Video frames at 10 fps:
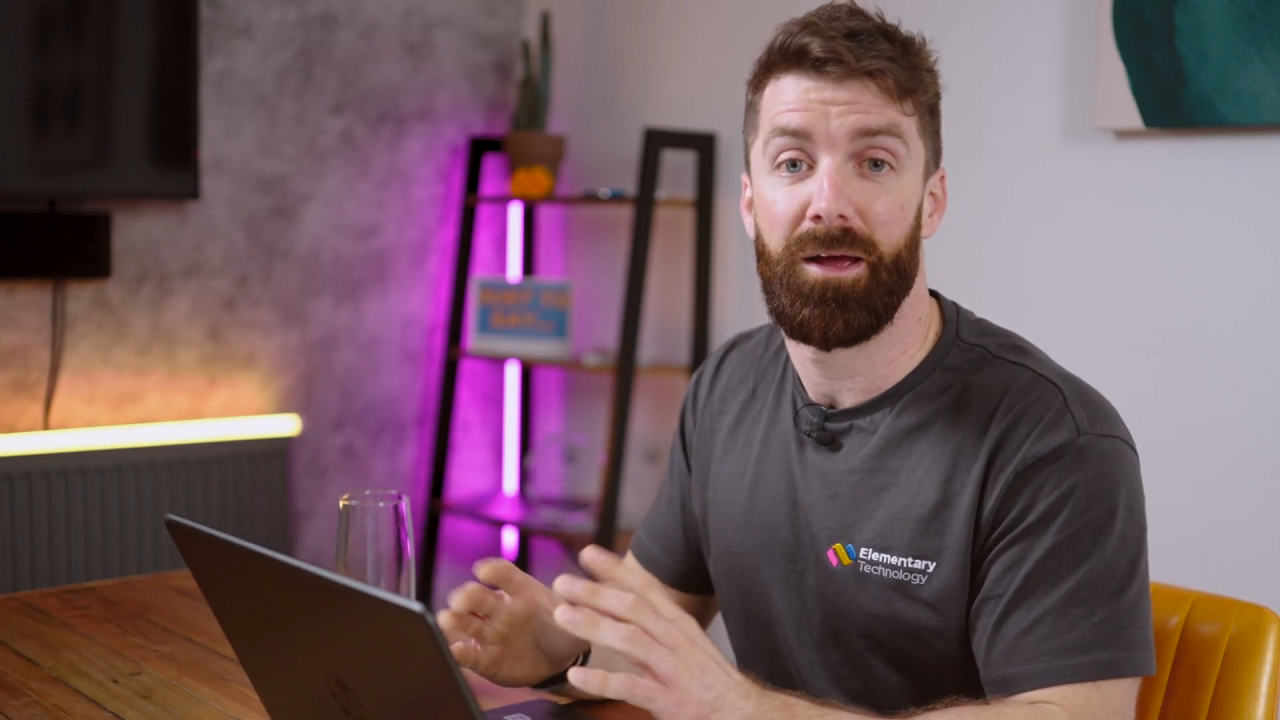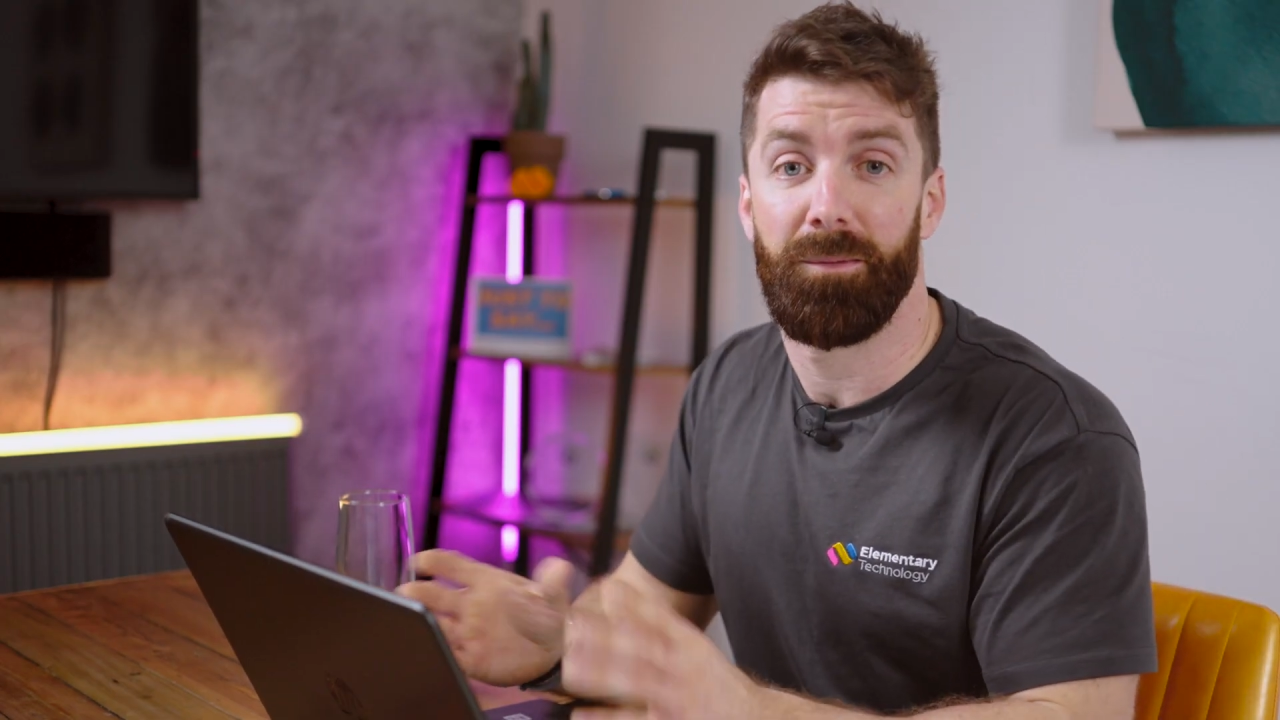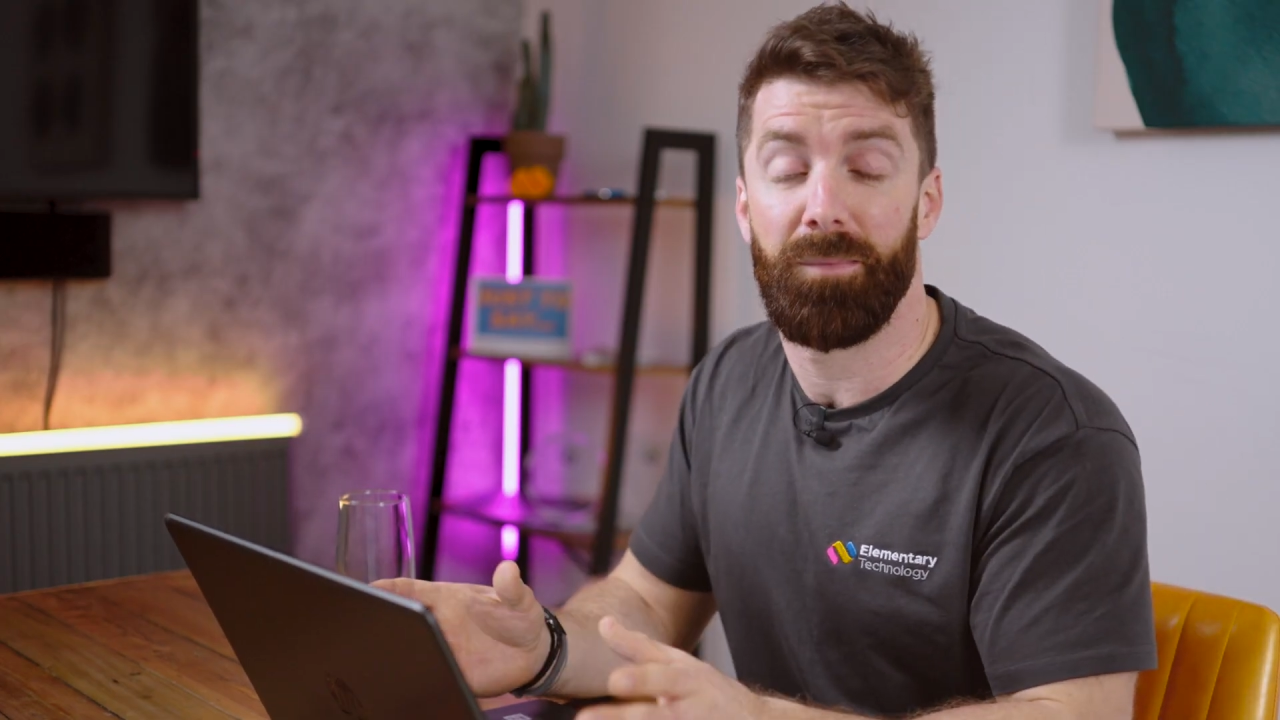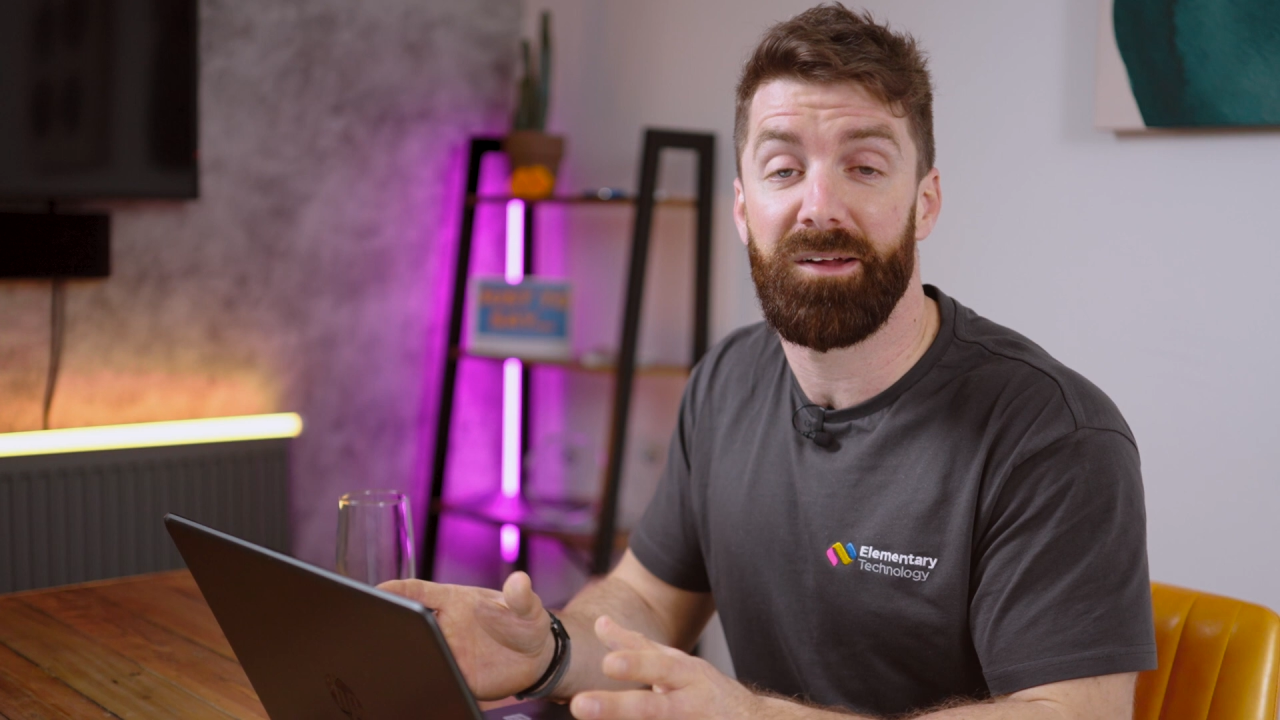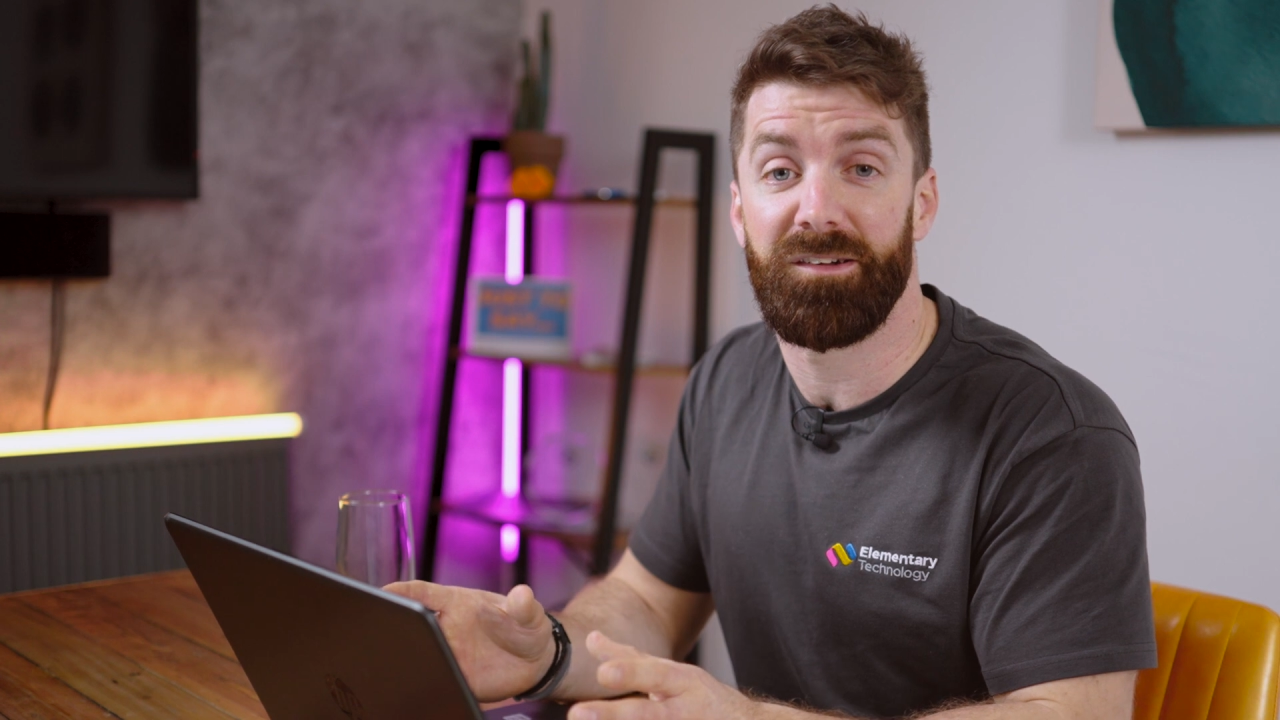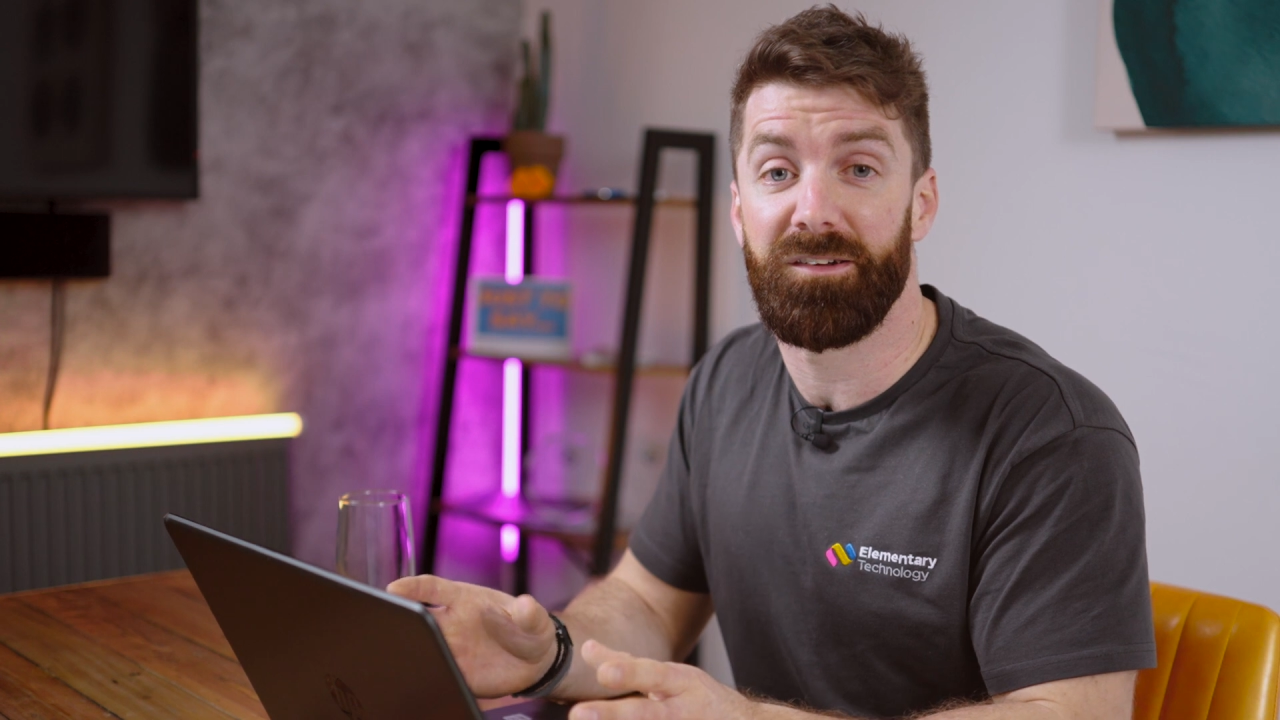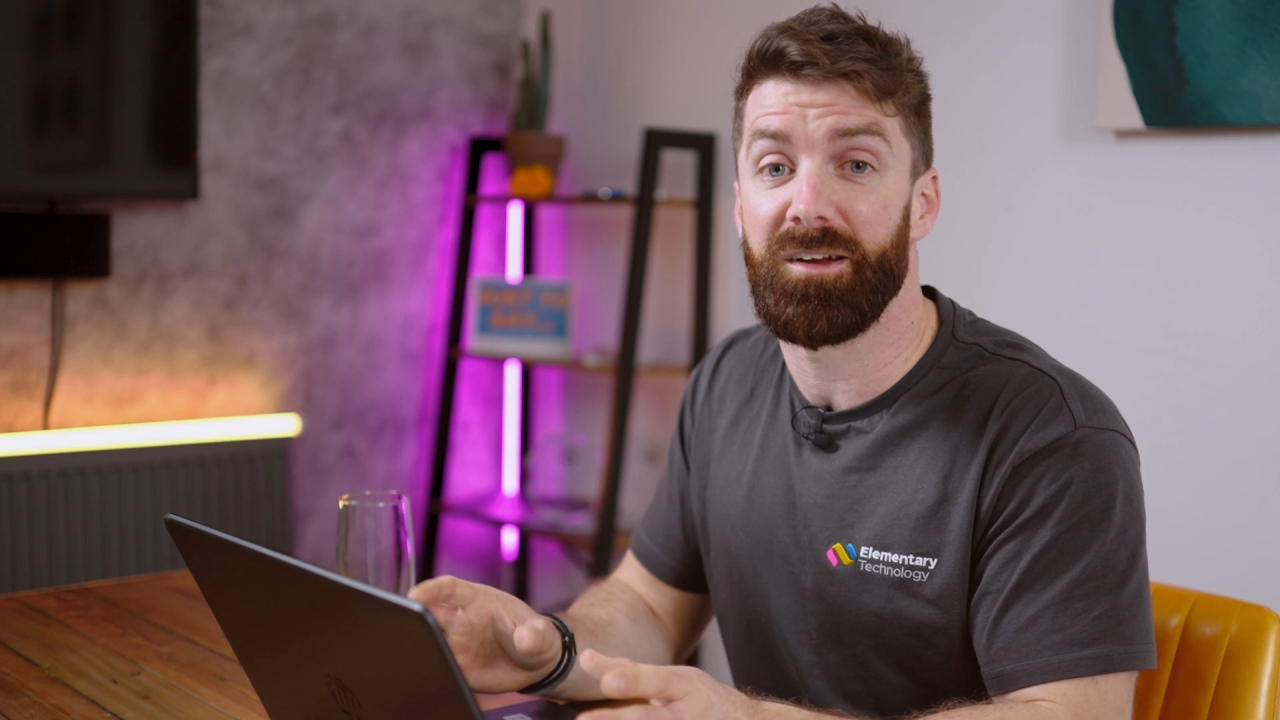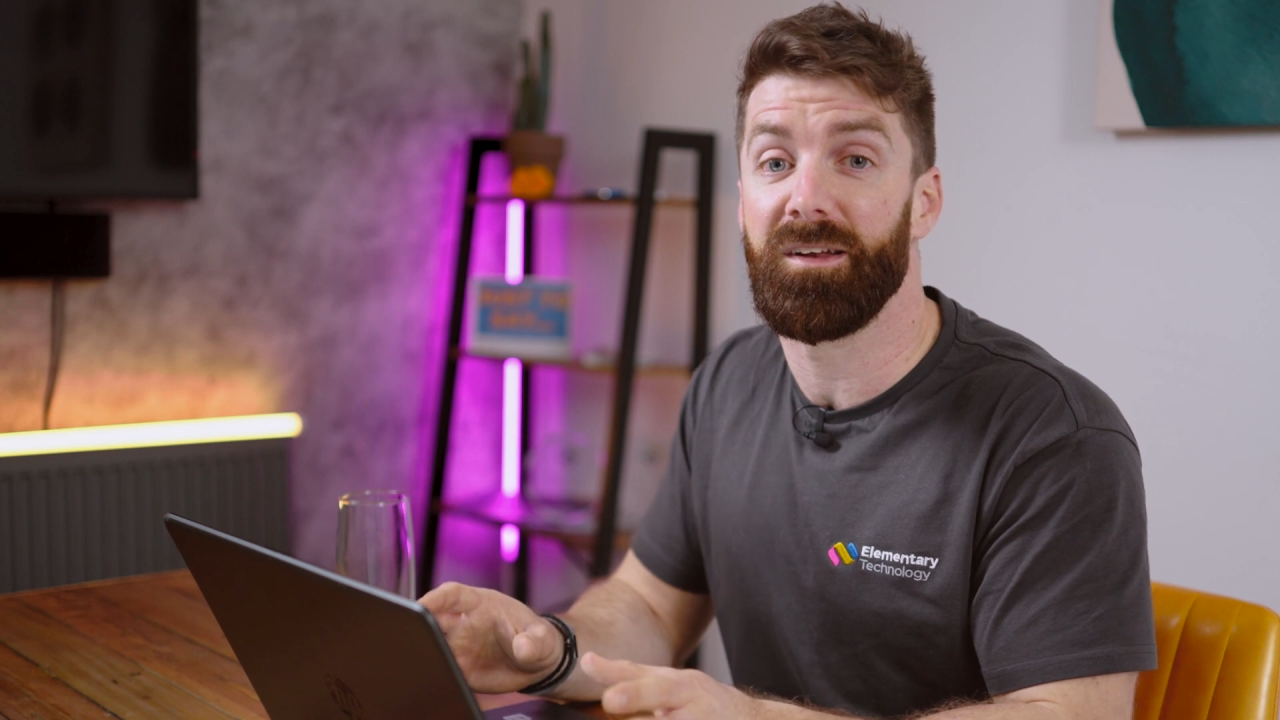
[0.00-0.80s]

messaging